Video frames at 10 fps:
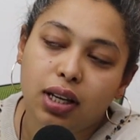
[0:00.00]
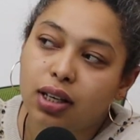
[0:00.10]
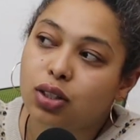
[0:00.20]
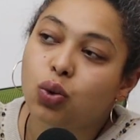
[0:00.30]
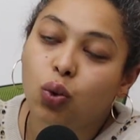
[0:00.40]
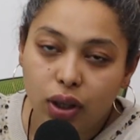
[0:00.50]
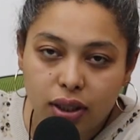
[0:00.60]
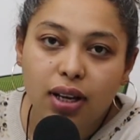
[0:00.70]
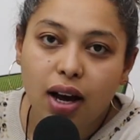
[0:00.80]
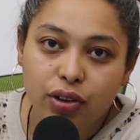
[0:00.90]
It is going
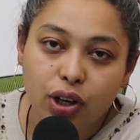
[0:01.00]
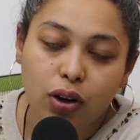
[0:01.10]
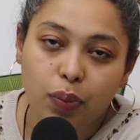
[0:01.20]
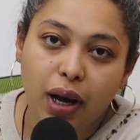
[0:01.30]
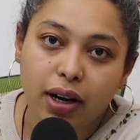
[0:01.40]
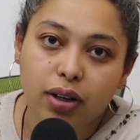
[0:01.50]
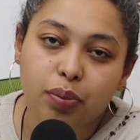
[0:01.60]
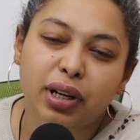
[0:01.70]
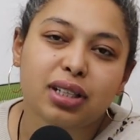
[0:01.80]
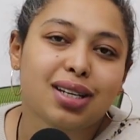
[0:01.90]
to have a curl pattern,
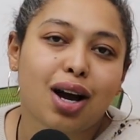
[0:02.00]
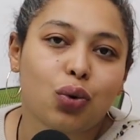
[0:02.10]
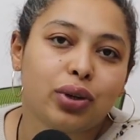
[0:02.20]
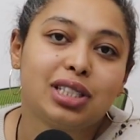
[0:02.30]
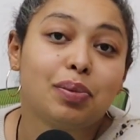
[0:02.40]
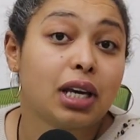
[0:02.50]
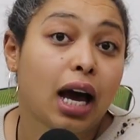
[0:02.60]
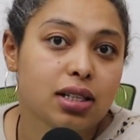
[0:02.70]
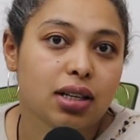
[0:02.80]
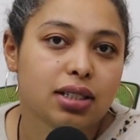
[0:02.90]
but it's not going to be
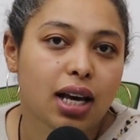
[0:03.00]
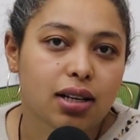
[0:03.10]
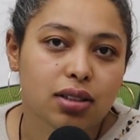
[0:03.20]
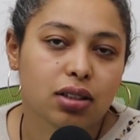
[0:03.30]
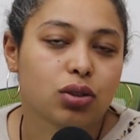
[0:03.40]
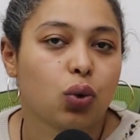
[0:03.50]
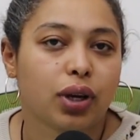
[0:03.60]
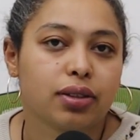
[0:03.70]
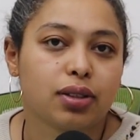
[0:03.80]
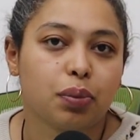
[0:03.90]
as intense. It's
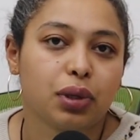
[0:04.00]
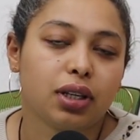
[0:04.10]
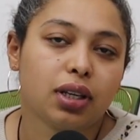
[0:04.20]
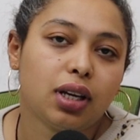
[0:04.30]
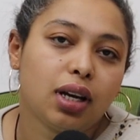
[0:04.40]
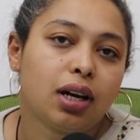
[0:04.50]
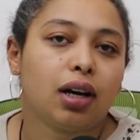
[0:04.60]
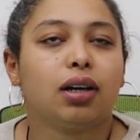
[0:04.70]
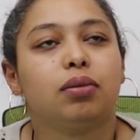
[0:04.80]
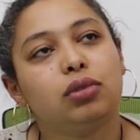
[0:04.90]
going to be
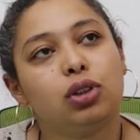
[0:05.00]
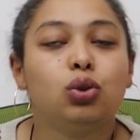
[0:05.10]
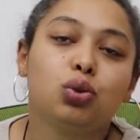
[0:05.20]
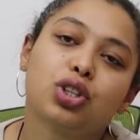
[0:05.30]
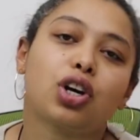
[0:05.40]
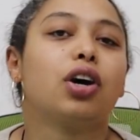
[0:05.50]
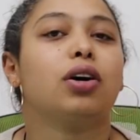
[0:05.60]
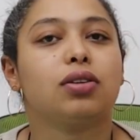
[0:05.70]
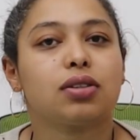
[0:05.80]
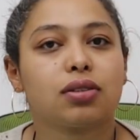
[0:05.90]
loose
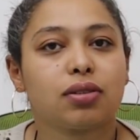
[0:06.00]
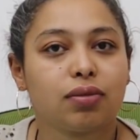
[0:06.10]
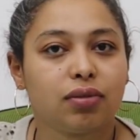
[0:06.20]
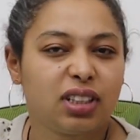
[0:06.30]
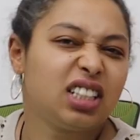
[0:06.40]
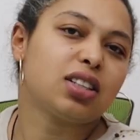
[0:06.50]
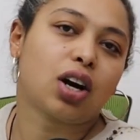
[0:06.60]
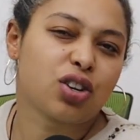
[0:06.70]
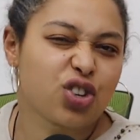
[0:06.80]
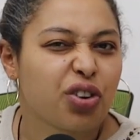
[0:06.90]
curls. These
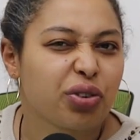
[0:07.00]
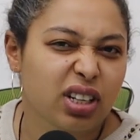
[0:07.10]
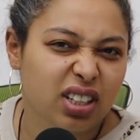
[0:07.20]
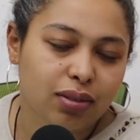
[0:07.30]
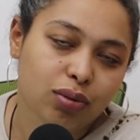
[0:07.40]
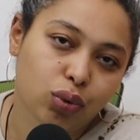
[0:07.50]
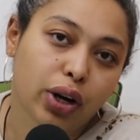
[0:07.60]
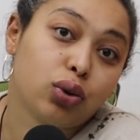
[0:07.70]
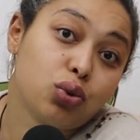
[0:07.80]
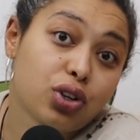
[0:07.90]
are generally
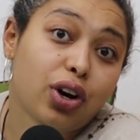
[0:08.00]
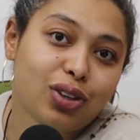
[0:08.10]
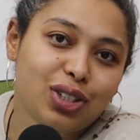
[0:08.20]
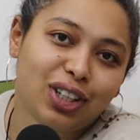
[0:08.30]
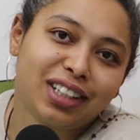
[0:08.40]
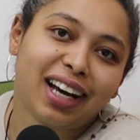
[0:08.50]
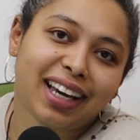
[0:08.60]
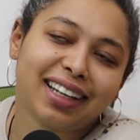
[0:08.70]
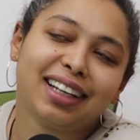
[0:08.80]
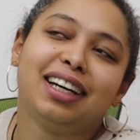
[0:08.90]
what loose curls look
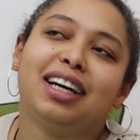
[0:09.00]
like.